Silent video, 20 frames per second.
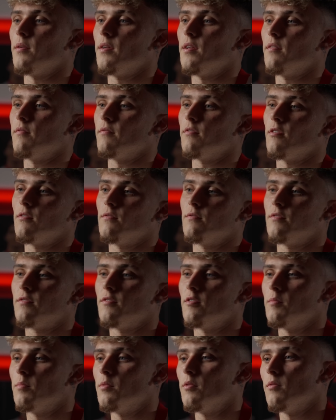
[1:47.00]
being involved in
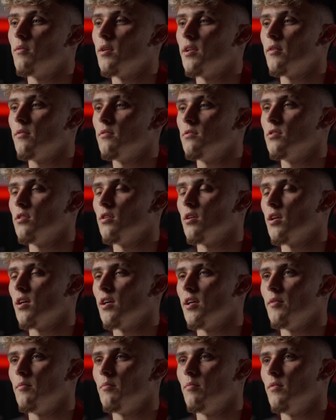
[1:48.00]
football, when I was
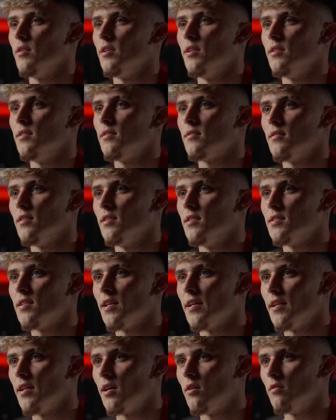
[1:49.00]
younger, he
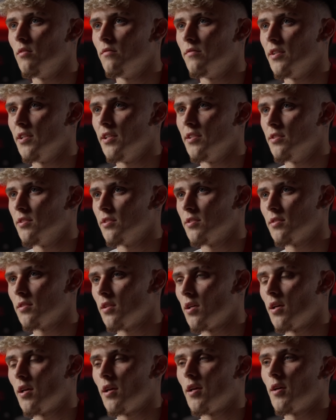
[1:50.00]
stayed out of it, he just
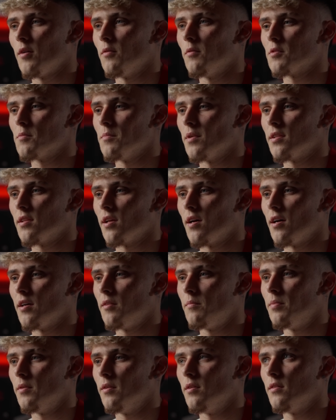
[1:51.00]
was my
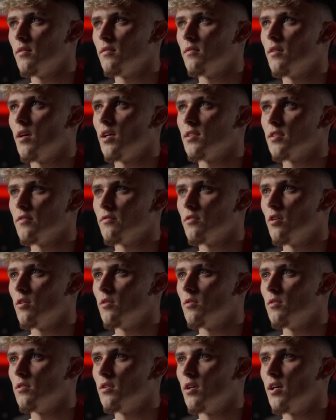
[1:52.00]
dad, but as I've got
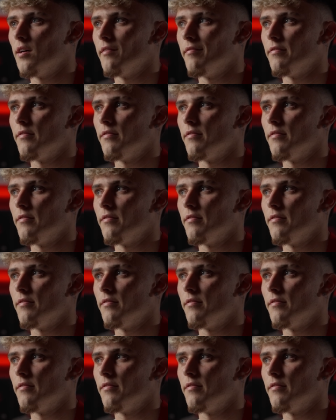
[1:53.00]
older,